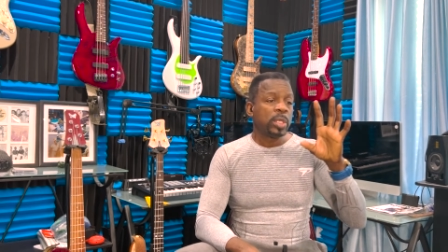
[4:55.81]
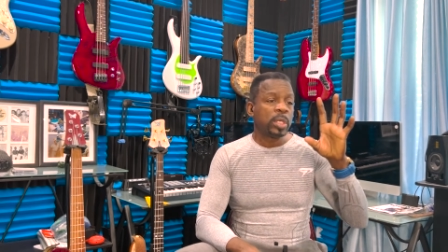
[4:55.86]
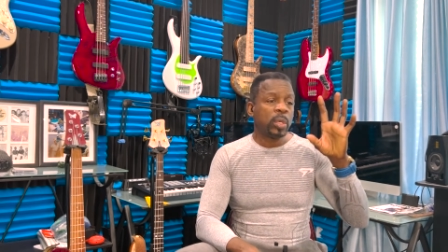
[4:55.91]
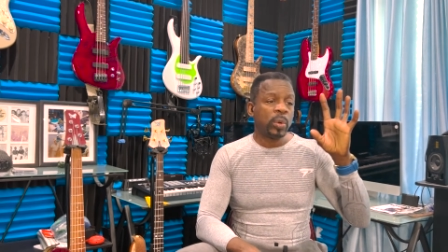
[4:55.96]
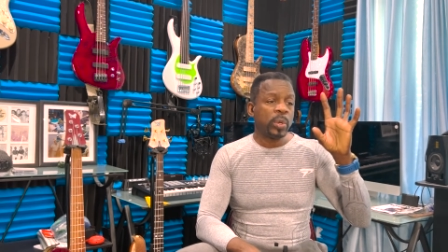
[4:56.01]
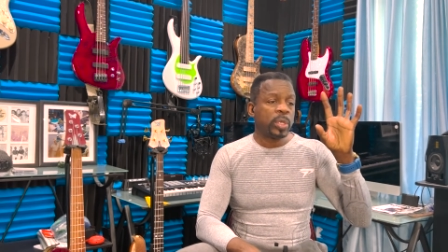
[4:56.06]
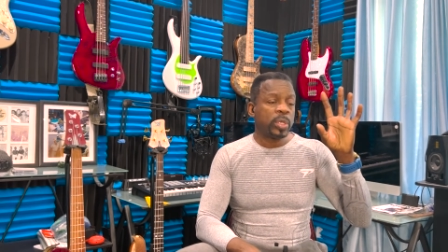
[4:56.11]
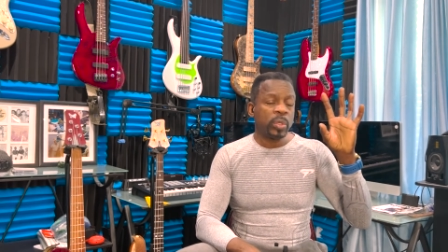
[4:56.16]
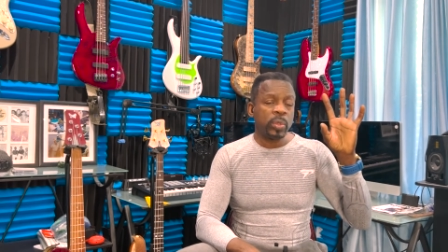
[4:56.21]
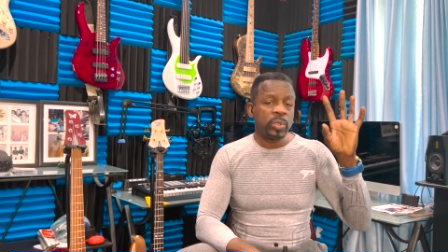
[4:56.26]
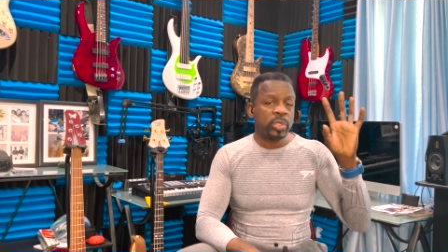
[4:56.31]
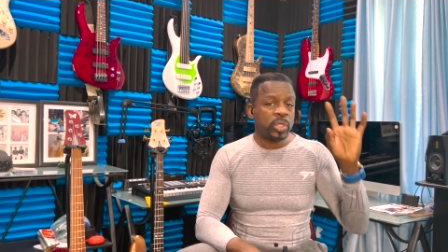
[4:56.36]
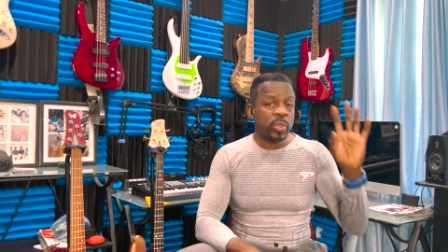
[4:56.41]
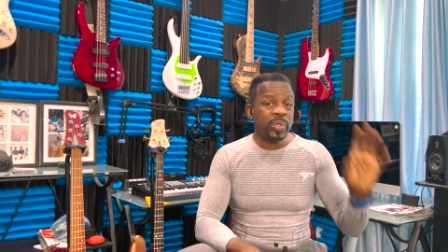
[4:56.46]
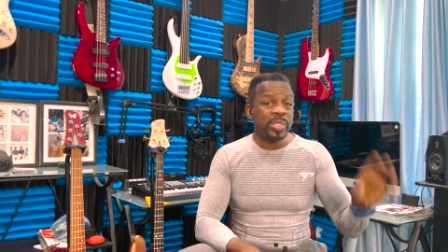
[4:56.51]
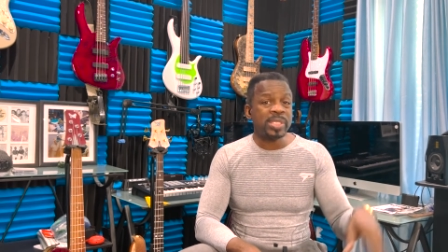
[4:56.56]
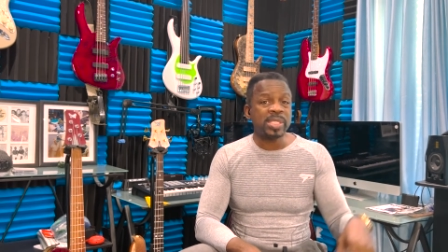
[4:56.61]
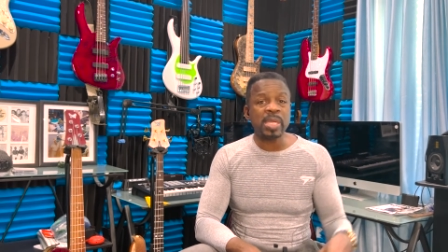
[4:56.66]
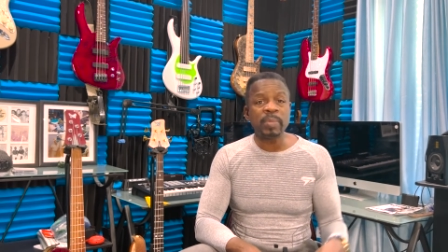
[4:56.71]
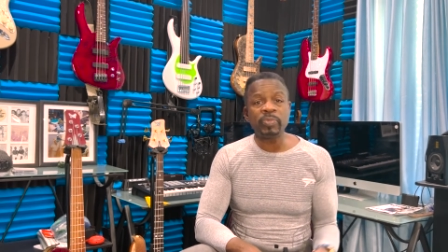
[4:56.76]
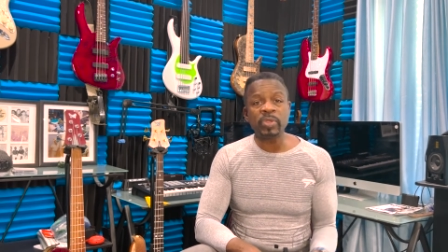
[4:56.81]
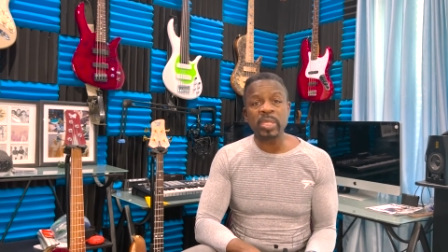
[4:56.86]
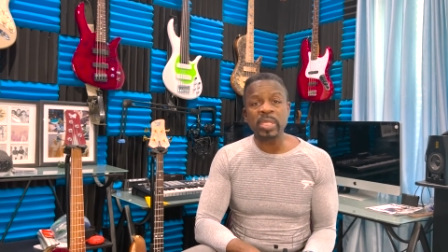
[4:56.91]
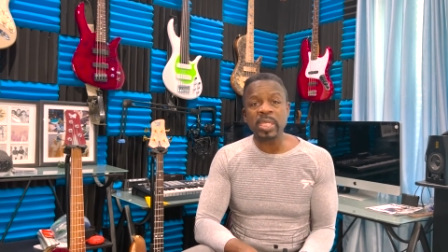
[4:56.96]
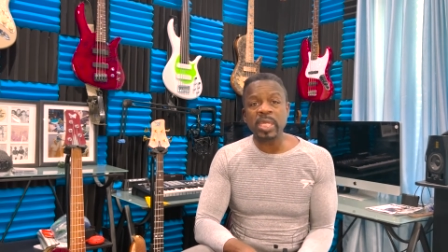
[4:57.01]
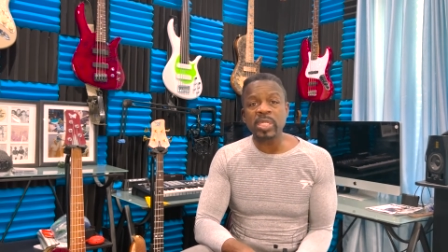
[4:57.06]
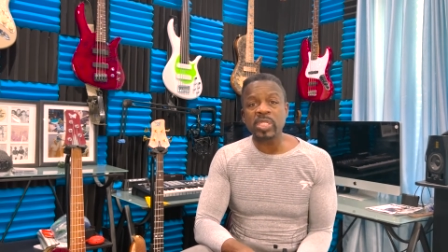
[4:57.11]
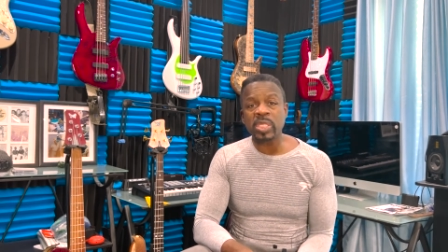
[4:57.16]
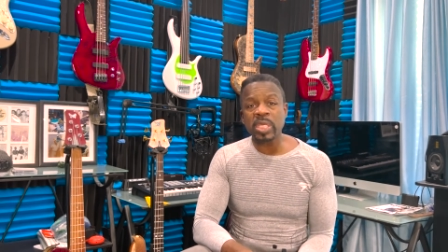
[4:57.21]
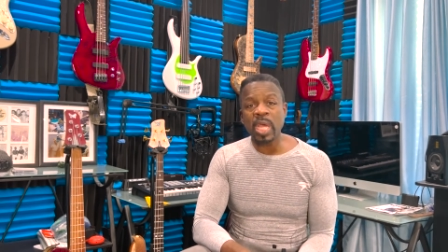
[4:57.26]
or, or doing something
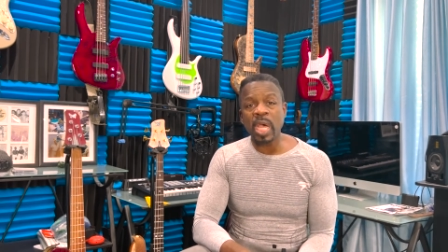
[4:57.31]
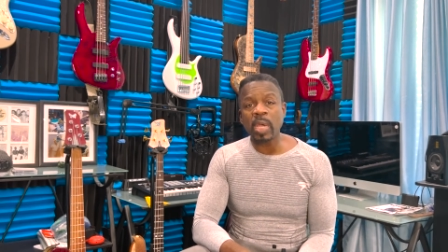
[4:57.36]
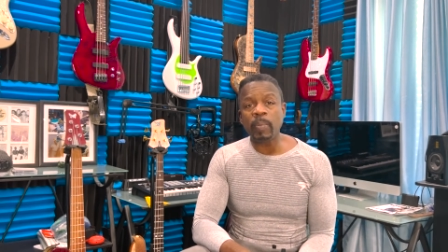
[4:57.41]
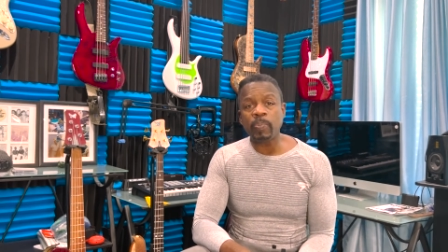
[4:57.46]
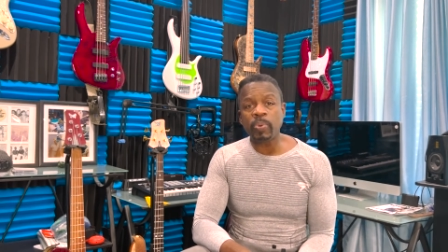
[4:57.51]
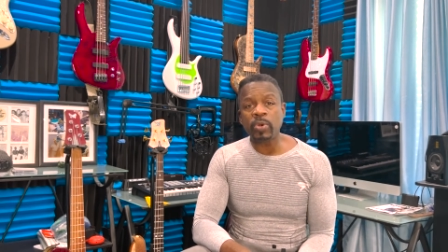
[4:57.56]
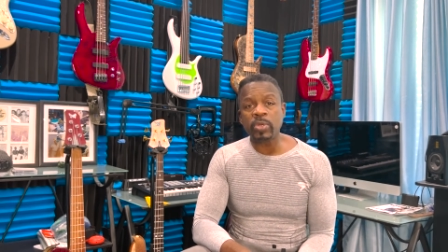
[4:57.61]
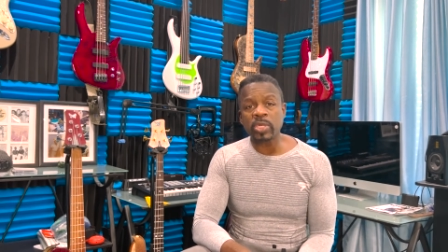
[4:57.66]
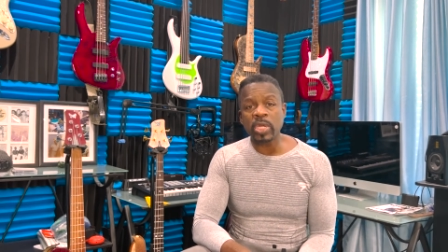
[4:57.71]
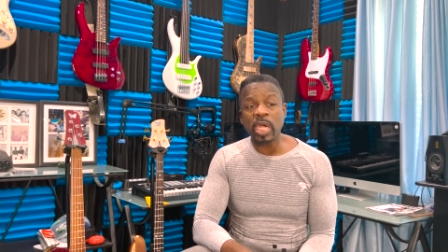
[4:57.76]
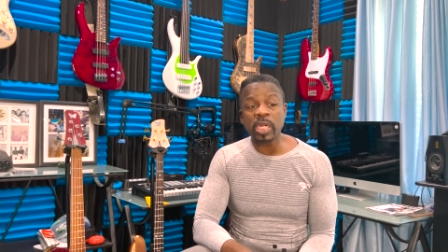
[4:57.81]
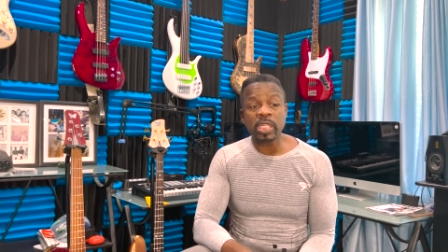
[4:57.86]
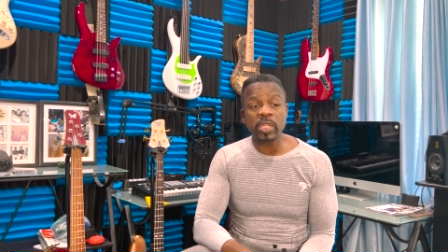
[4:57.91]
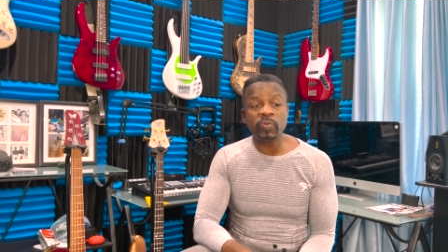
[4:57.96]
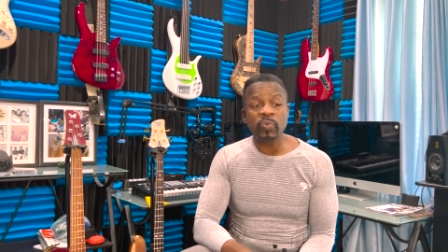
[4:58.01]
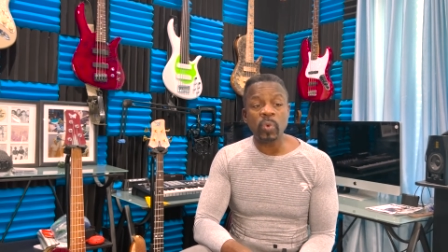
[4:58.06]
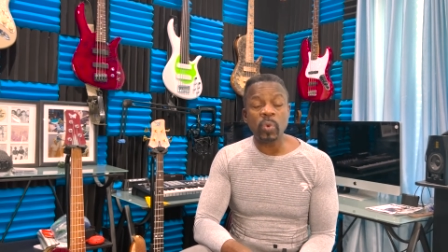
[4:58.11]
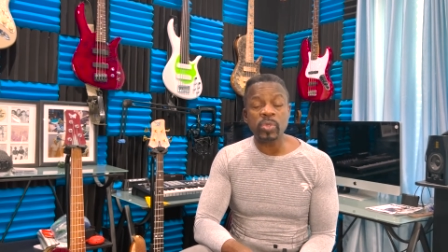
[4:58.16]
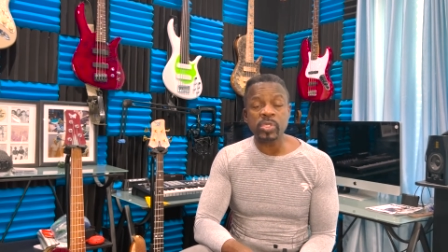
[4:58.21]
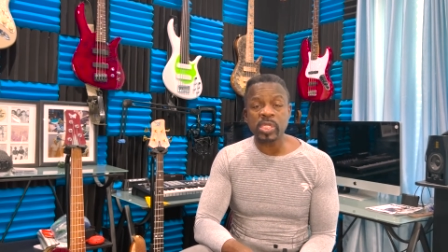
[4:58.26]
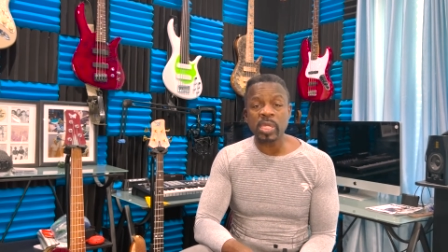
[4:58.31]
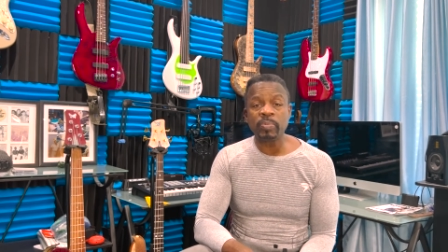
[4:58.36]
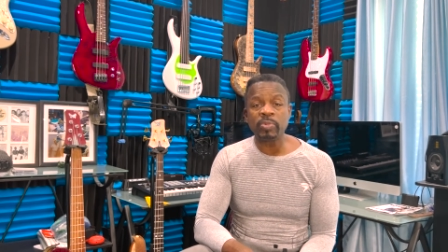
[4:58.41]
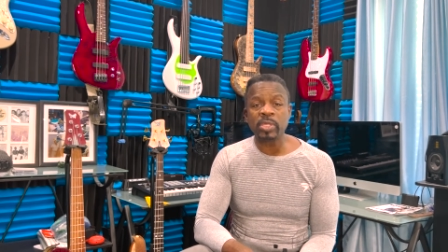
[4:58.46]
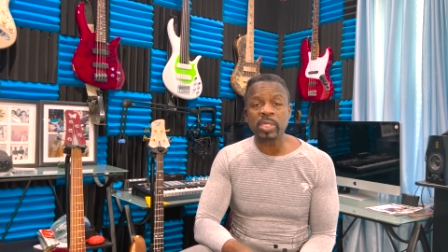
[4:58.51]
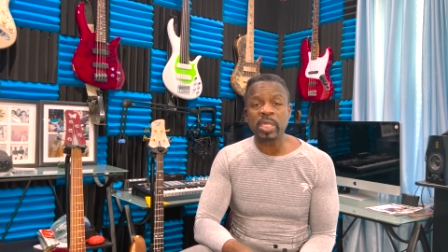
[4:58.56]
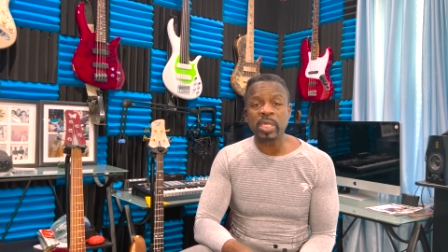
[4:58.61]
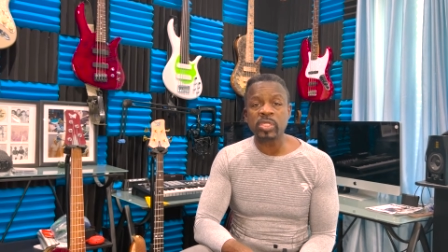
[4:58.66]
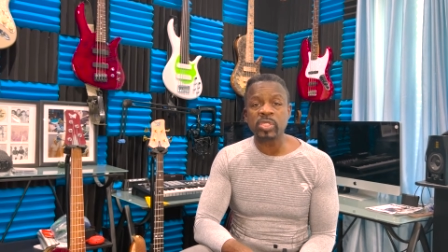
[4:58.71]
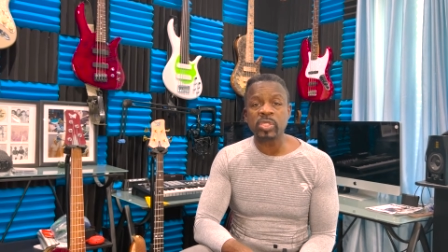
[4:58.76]
that is not productive or something
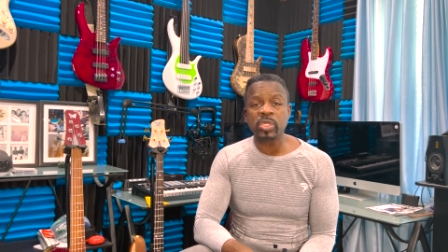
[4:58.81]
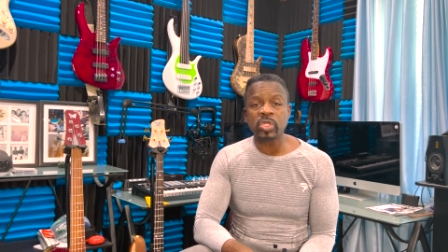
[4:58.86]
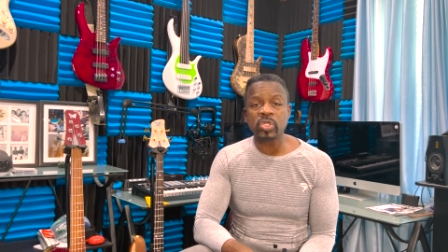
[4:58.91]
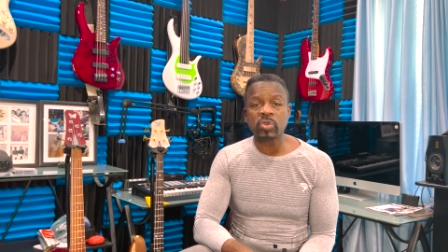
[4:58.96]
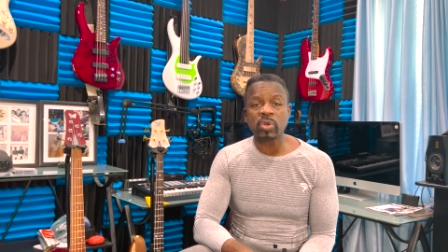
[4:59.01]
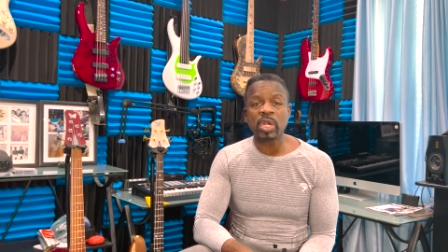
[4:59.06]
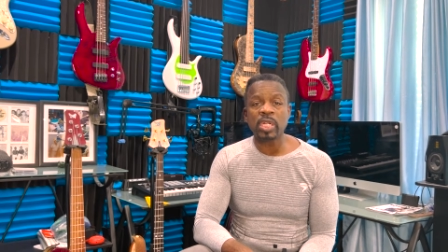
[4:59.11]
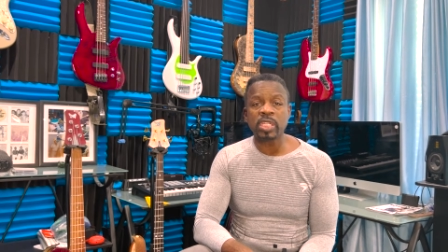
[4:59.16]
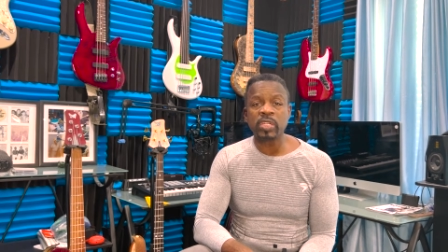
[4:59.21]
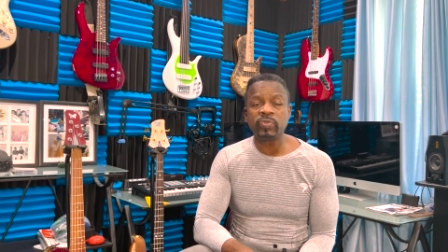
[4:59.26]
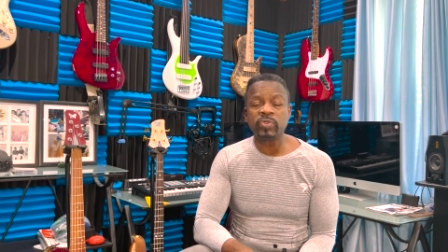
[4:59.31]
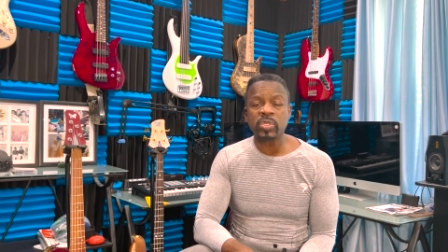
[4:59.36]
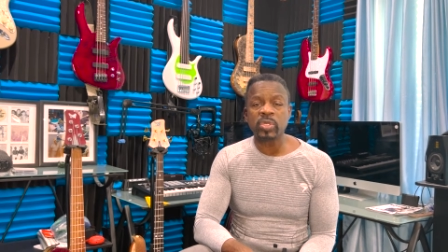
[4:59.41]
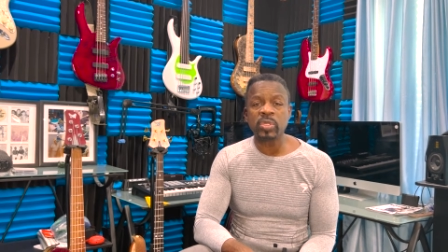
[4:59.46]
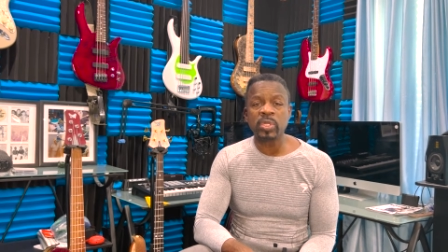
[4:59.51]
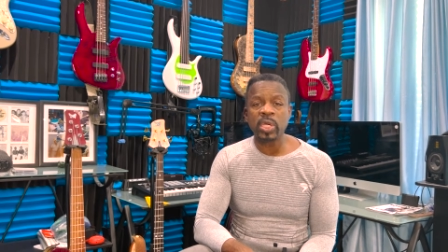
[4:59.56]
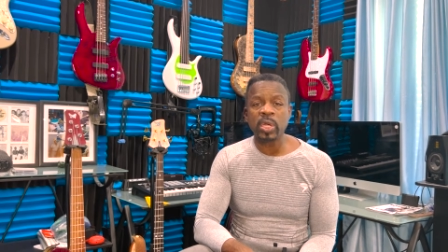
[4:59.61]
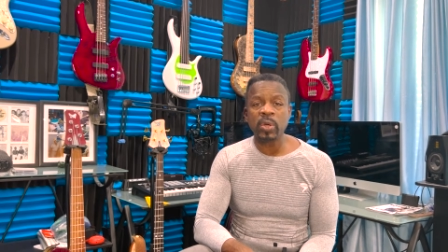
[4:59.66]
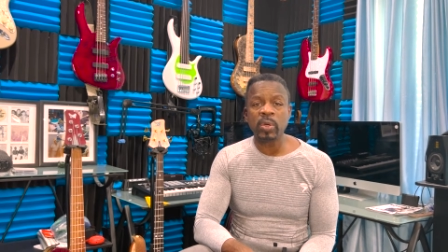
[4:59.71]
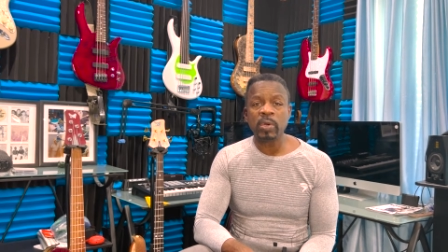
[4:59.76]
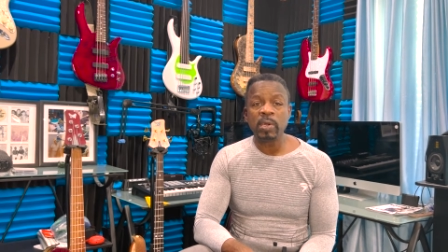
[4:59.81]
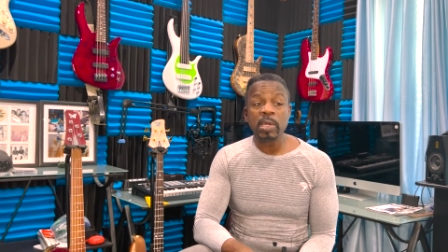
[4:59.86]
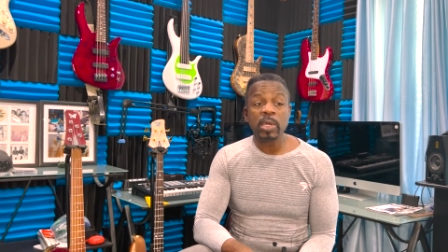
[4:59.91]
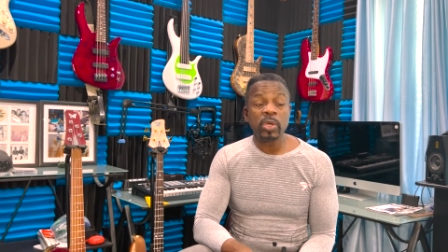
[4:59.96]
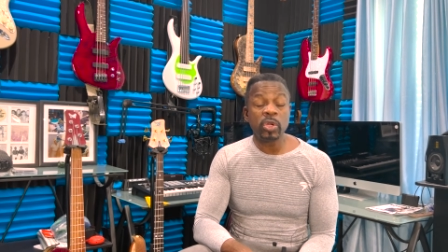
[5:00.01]
that is destructive to their